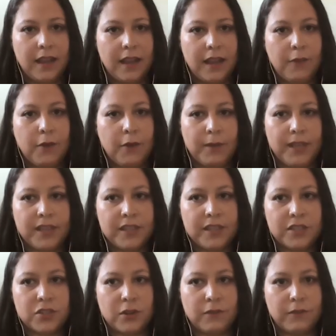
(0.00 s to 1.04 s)
I want to make this
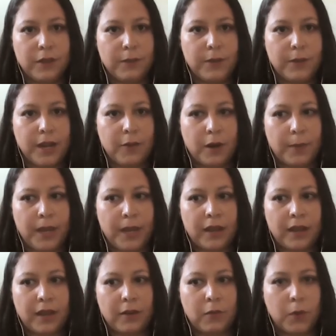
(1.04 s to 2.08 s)
short film, and I want to make
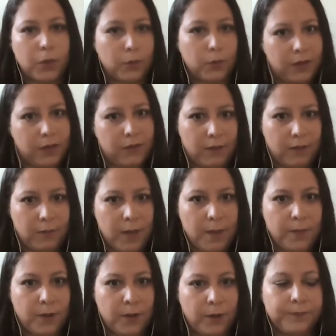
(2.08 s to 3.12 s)
it with only 5
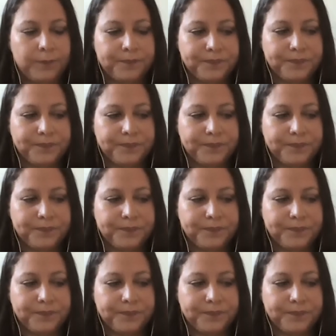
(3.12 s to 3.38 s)
people,"